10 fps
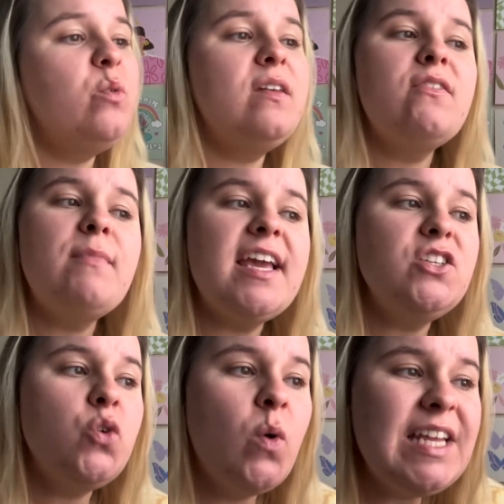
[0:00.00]
are even
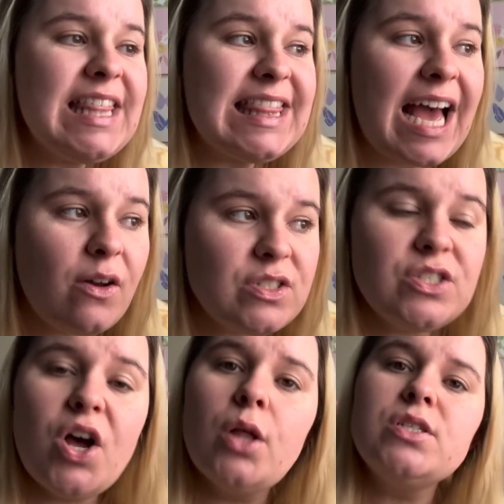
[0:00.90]
making
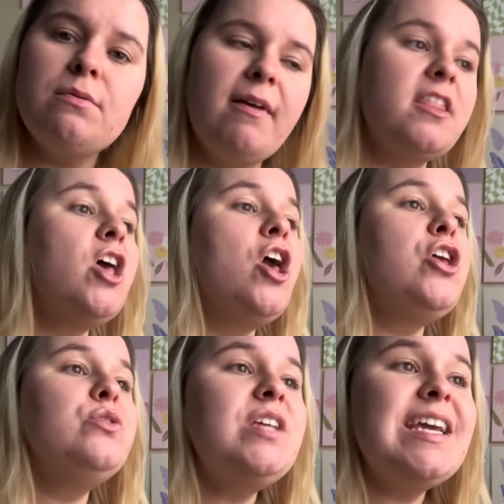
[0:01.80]
$20,000 a month,
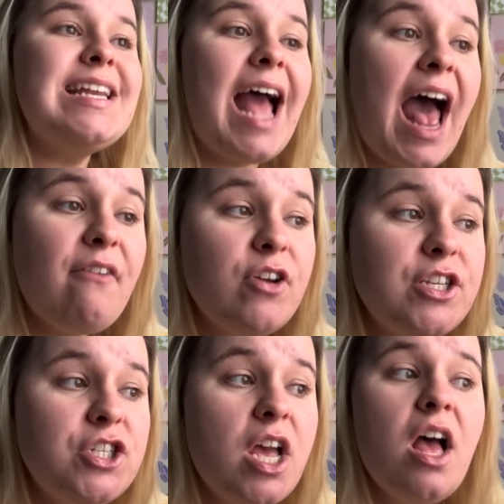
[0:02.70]
you take an
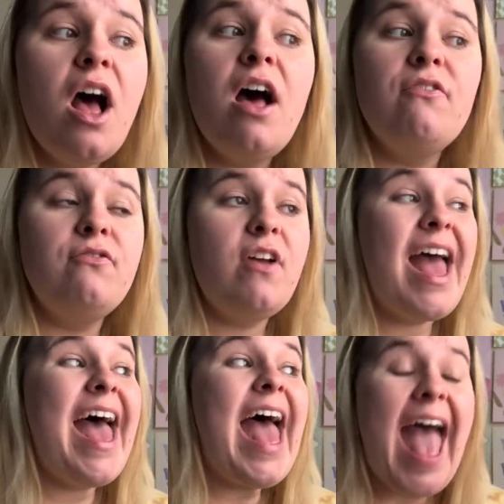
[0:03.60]
average of
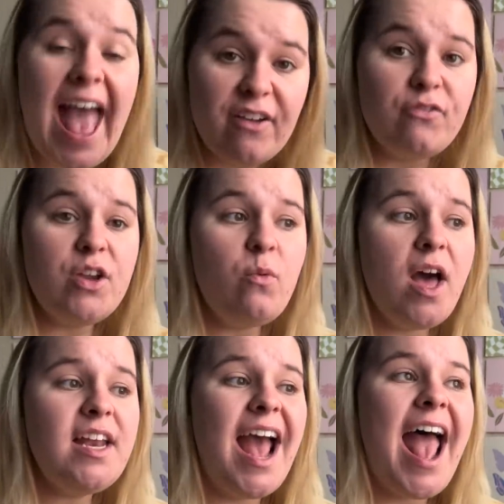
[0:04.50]

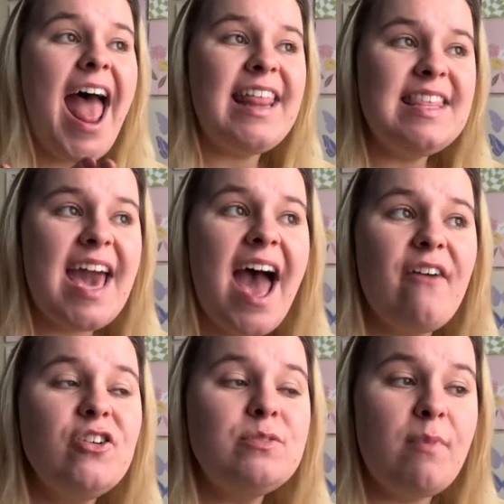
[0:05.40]
everyone and the
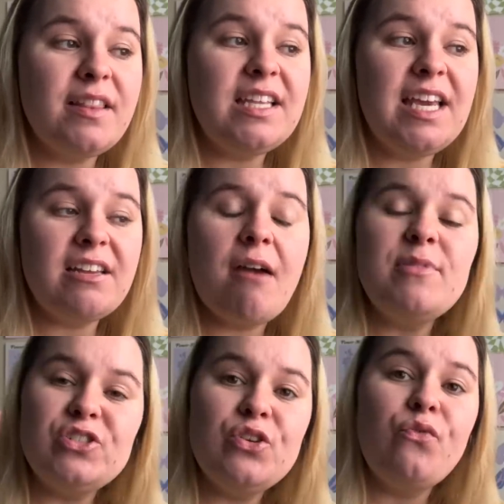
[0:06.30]
average monthly income
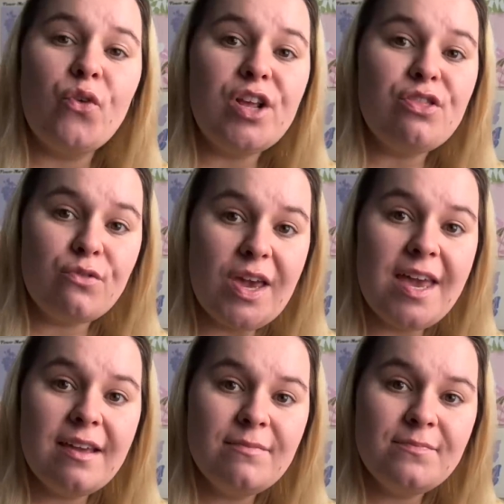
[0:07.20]
is
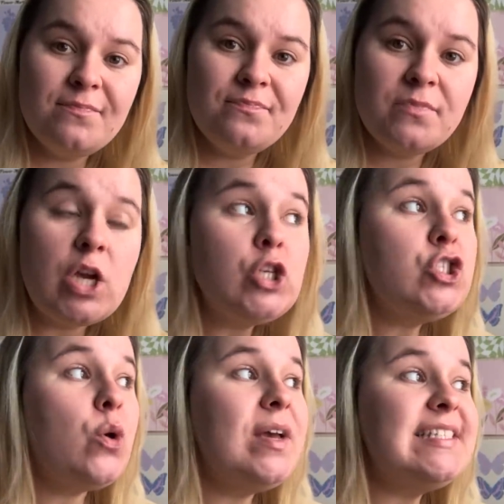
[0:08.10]
$243.
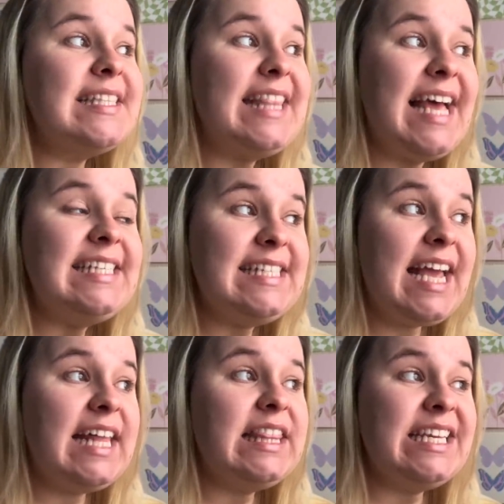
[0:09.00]
So it's less
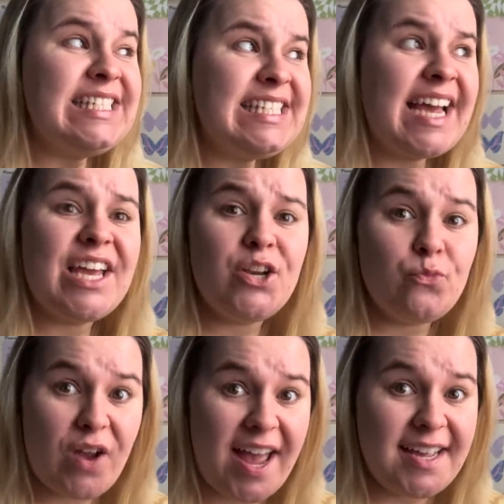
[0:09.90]
than the second
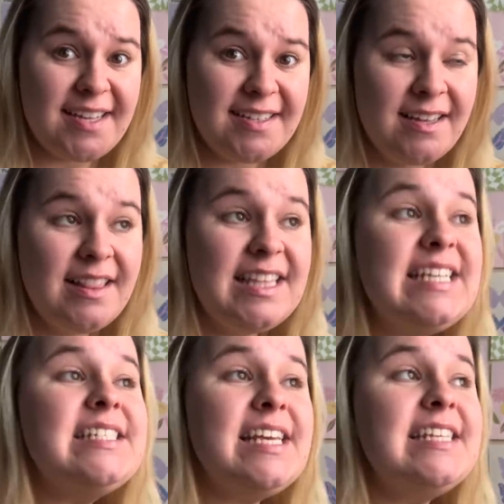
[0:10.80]
rank.
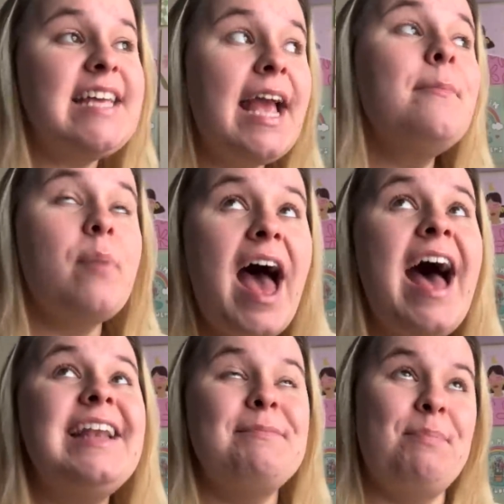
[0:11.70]
This is a
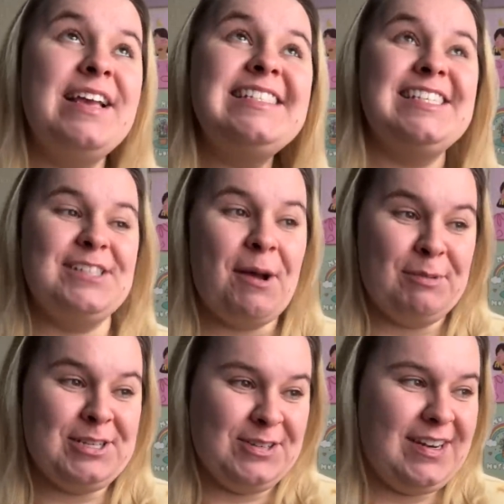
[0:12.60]
bad business
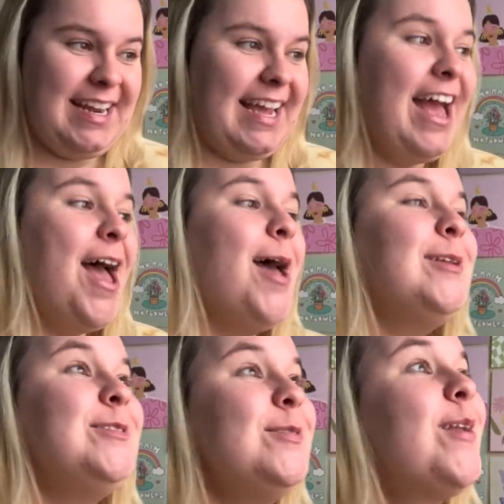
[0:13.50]
opportunity.
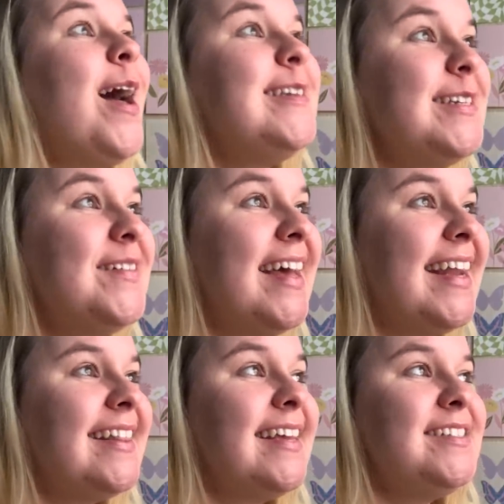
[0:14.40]
Do not do it
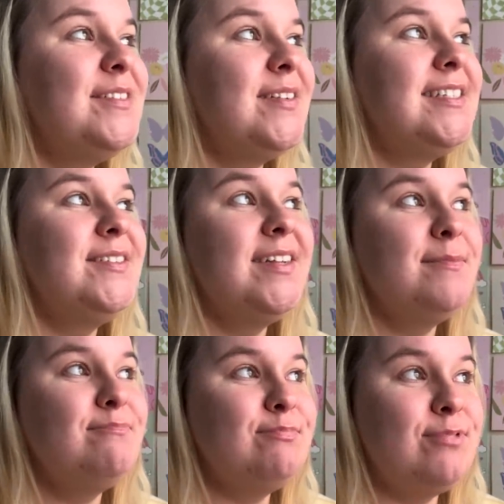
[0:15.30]
unless you want to
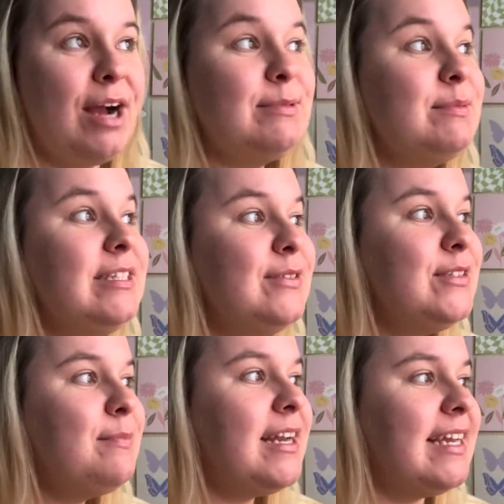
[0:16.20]
probably
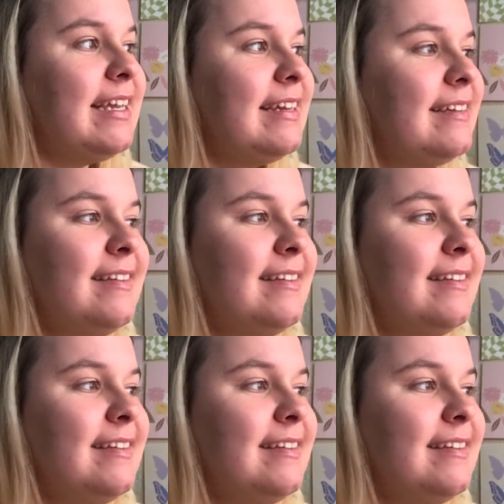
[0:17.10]
lose money.